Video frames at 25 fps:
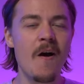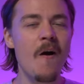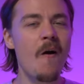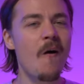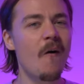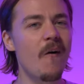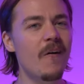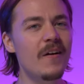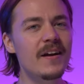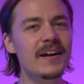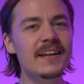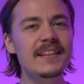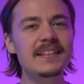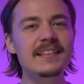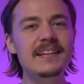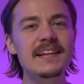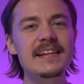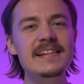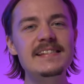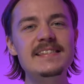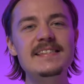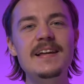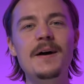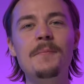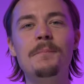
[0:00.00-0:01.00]
or at
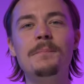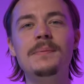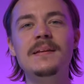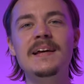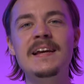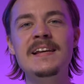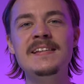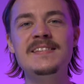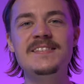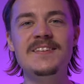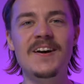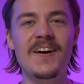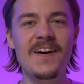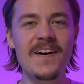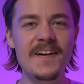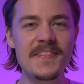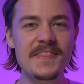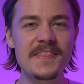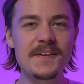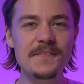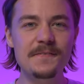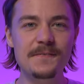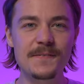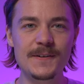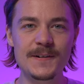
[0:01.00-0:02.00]
least a place on
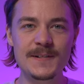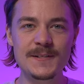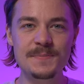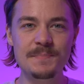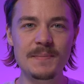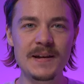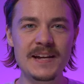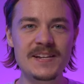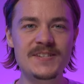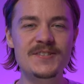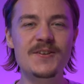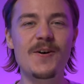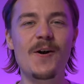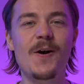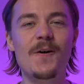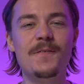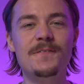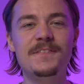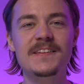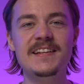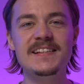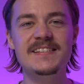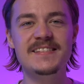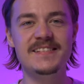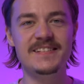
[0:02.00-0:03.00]
the first page of
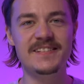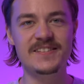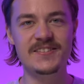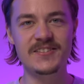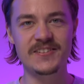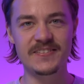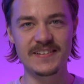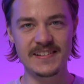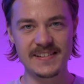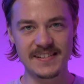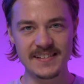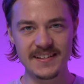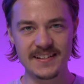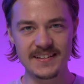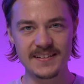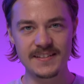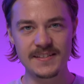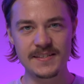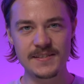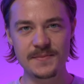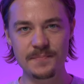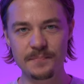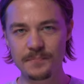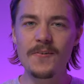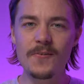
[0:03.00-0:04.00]
the search results.